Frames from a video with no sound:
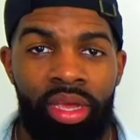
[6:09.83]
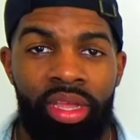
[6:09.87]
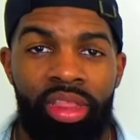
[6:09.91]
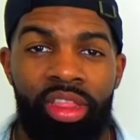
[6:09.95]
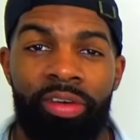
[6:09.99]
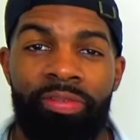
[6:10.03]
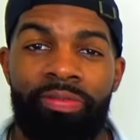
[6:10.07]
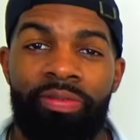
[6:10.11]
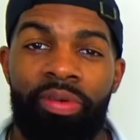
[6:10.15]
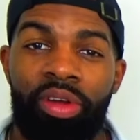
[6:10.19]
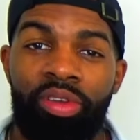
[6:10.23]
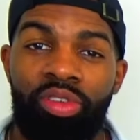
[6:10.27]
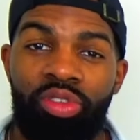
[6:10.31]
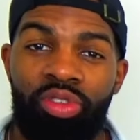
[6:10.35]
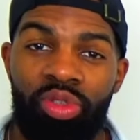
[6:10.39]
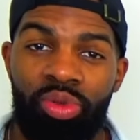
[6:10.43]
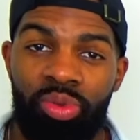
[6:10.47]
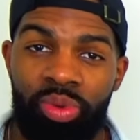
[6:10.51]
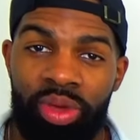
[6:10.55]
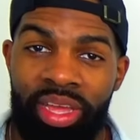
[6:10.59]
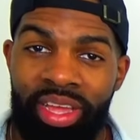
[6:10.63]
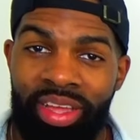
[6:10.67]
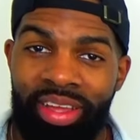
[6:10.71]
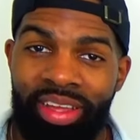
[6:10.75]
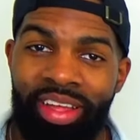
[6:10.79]
The first
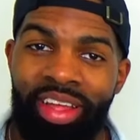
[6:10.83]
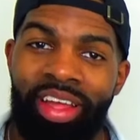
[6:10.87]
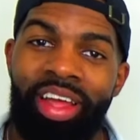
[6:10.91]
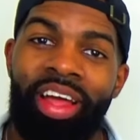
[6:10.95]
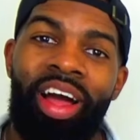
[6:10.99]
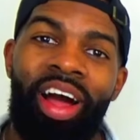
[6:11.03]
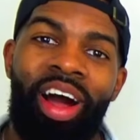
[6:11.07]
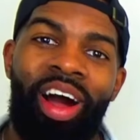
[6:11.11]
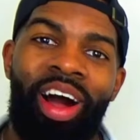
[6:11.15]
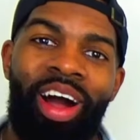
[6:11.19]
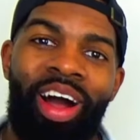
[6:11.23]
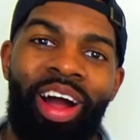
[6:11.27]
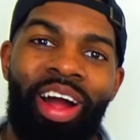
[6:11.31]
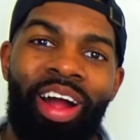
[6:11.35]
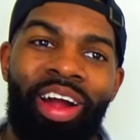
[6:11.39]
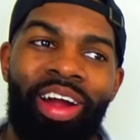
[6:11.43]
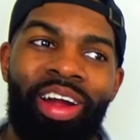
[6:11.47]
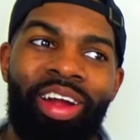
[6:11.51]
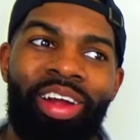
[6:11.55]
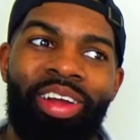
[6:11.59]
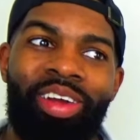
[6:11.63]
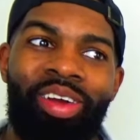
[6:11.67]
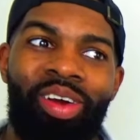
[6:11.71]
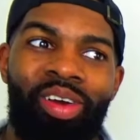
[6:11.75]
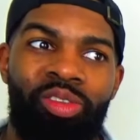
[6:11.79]
3
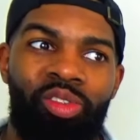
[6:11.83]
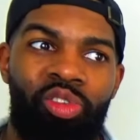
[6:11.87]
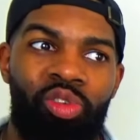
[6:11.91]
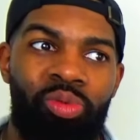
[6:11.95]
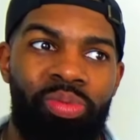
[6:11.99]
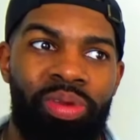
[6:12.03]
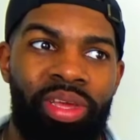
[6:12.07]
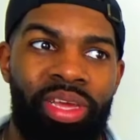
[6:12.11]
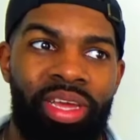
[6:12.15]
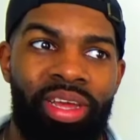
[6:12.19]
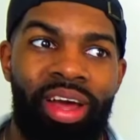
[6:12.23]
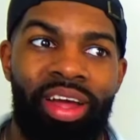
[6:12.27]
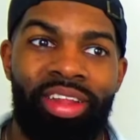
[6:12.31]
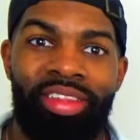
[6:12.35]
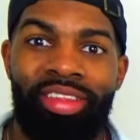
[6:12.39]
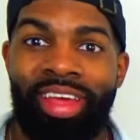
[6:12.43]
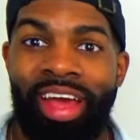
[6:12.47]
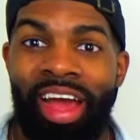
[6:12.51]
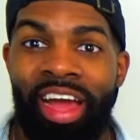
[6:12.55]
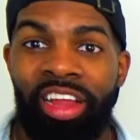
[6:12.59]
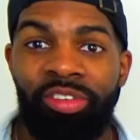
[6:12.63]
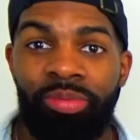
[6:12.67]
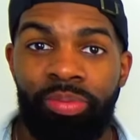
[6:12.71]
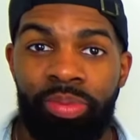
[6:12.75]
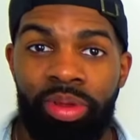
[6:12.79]
are going to be
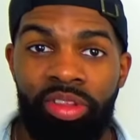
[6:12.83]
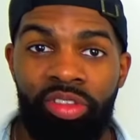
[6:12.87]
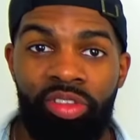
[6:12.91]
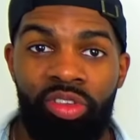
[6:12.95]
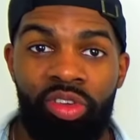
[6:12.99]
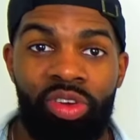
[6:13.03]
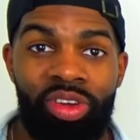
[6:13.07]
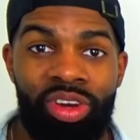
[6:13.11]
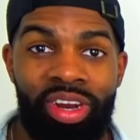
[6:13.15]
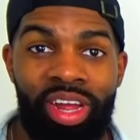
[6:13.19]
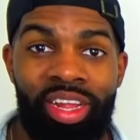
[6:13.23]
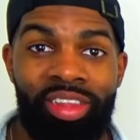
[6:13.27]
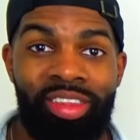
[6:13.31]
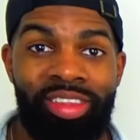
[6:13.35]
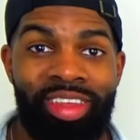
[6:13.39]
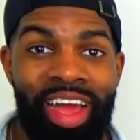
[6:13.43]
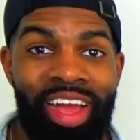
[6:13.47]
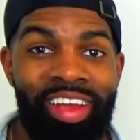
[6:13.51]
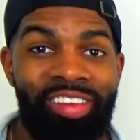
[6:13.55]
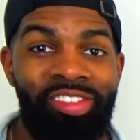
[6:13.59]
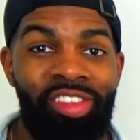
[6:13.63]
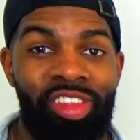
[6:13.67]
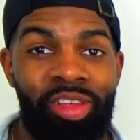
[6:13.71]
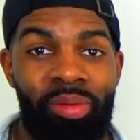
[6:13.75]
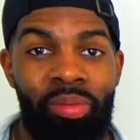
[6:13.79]
attachments. You're going to
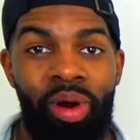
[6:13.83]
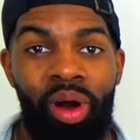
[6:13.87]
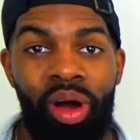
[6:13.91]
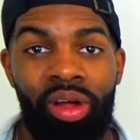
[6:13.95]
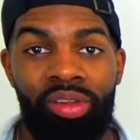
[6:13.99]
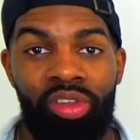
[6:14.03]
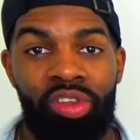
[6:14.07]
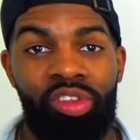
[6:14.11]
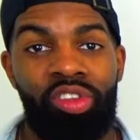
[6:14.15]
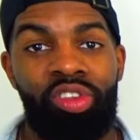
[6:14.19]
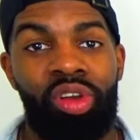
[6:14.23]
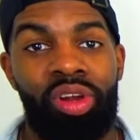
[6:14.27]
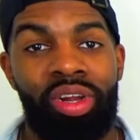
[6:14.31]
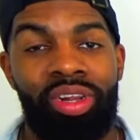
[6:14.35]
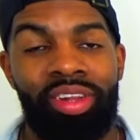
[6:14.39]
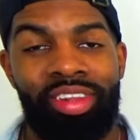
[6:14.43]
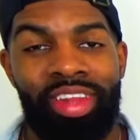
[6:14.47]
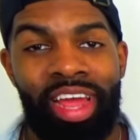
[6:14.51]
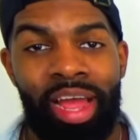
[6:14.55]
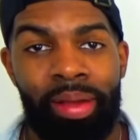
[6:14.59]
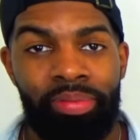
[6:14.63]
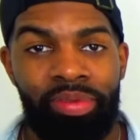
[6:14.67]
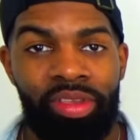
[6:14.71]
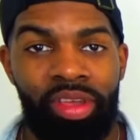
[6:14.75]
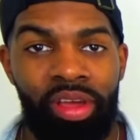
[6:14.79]
attach them onto certain
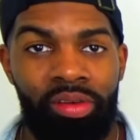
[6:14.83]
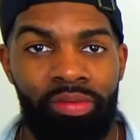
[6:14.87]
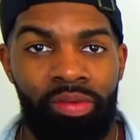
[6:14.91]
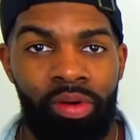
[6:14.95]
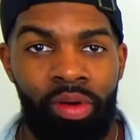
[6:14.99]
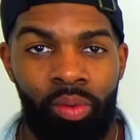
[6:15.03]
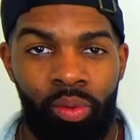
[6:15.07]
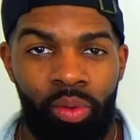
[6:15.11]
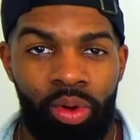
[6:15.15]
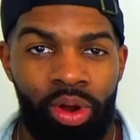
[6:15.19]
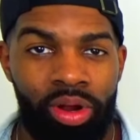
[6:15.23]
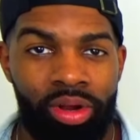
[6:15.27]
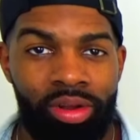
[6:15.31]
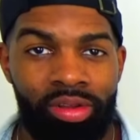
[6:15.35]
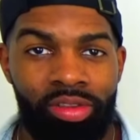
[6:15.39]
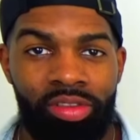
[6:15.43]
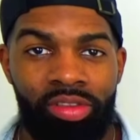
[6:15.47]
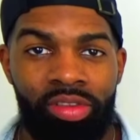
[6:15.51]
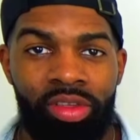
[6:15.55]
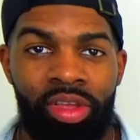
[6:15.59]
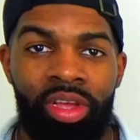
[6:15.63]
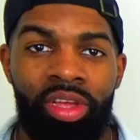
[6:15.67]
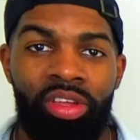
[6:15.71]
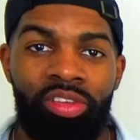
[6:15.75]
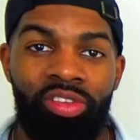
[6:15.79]
types of
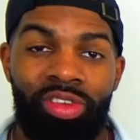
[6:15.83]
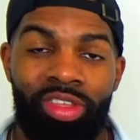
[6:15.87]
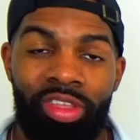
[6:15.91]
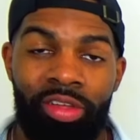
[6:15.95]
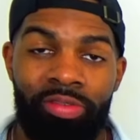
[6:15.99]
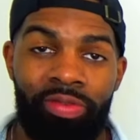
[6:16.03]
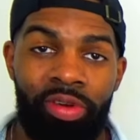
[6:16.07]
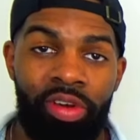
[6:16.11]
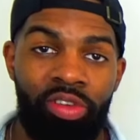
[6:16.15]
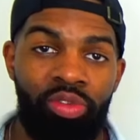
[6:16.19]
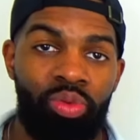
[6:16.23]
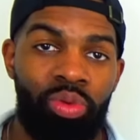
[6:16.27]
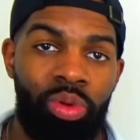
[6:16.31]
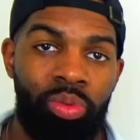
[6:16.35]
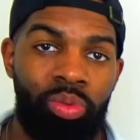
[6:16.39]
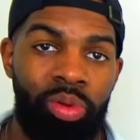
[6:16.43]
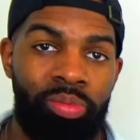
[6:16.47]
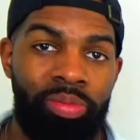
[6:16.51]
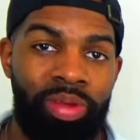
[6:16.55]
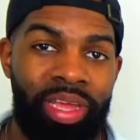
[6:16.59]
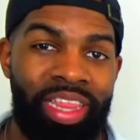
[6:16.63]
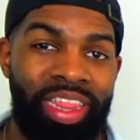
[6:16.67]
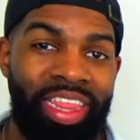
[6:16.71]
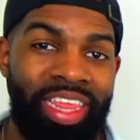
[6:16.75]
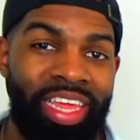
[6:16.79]
words. So the first one will
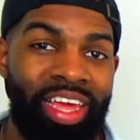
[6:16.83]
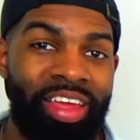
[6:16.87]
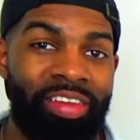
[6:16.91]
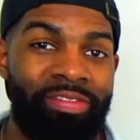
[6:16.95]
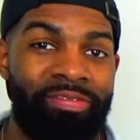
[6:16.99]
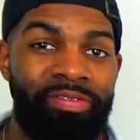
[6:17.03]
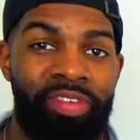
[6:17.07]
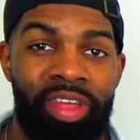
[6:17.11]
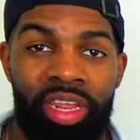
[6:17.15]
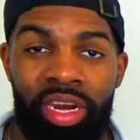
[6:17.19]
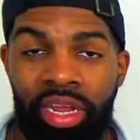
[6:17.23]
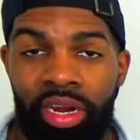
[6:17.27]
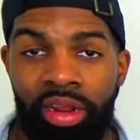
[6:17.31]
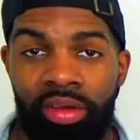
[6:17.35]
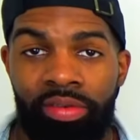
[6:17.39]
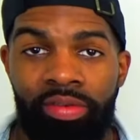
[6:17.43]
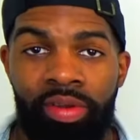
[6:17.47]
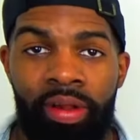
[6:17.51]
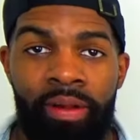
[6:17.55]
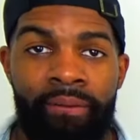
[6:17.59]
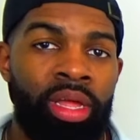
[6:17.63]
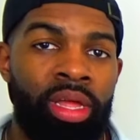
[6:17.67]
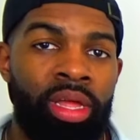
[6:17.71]
be the infinitive.